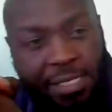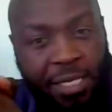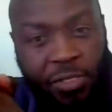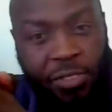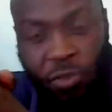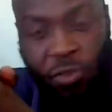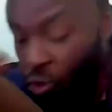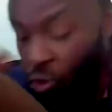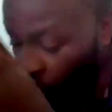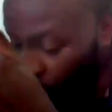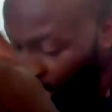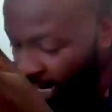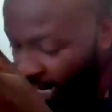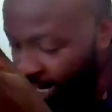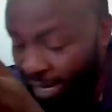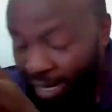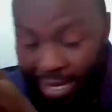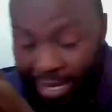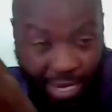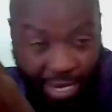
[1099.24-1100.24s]
So you will
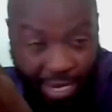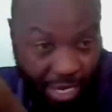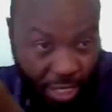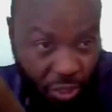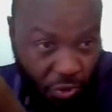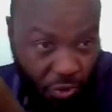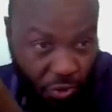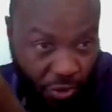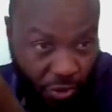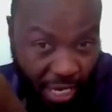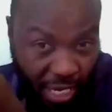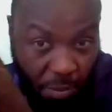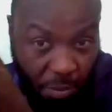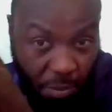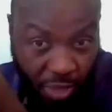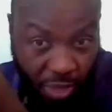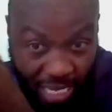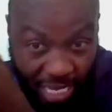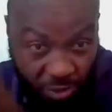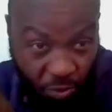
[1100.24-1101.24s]
need to think about,
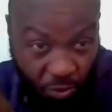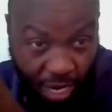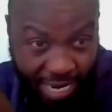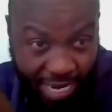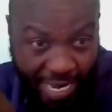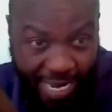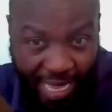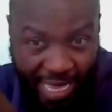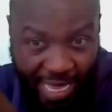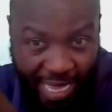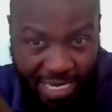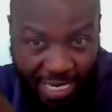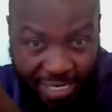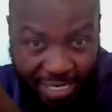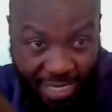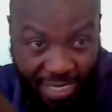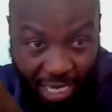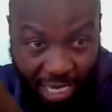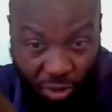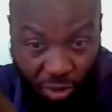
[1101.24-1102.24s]
that's one area that I
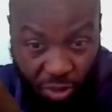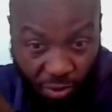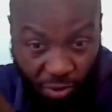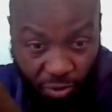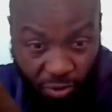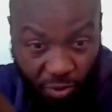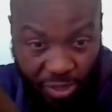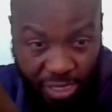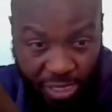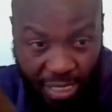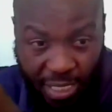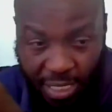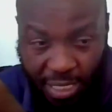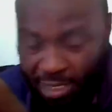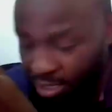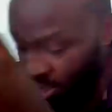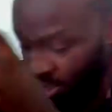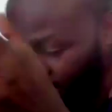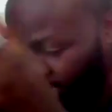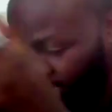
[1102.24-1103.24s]
see a lot of using
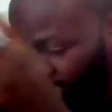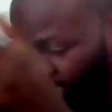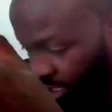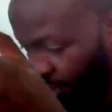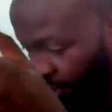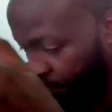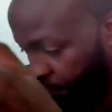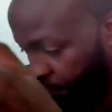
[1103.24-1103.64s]
it.